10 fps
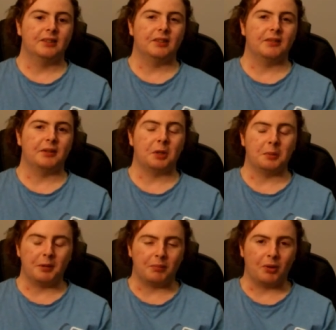if they've got a
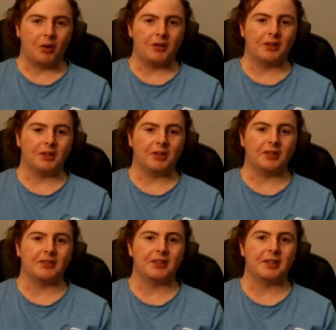bit of pride, you'd like
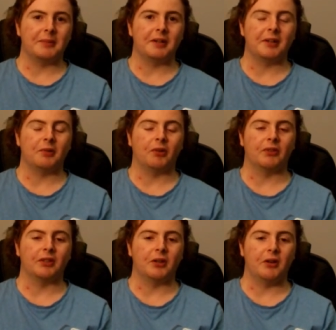to see them get across
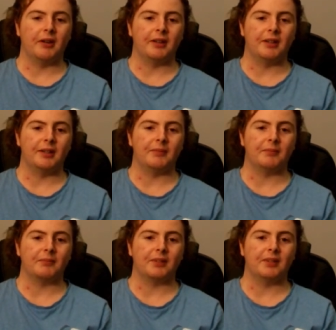the line.
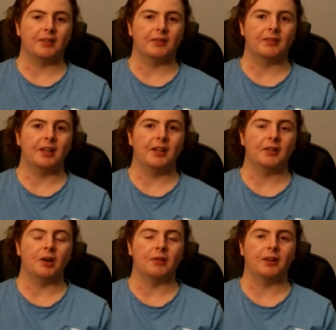And
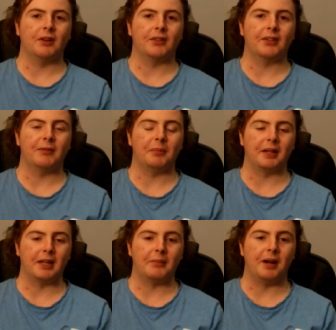Gold Coast haven't
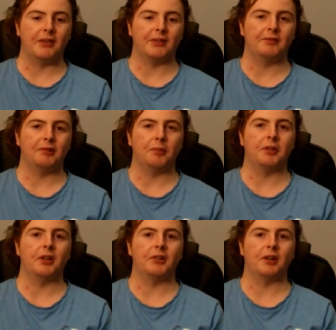been in amazing form and
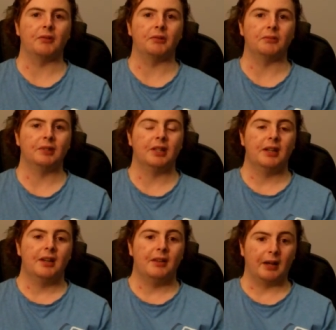don't travel
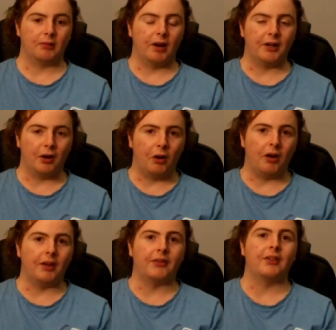that great
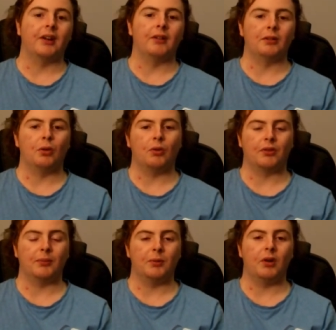either. So Hawks
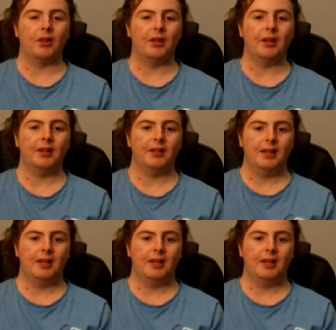for mine there.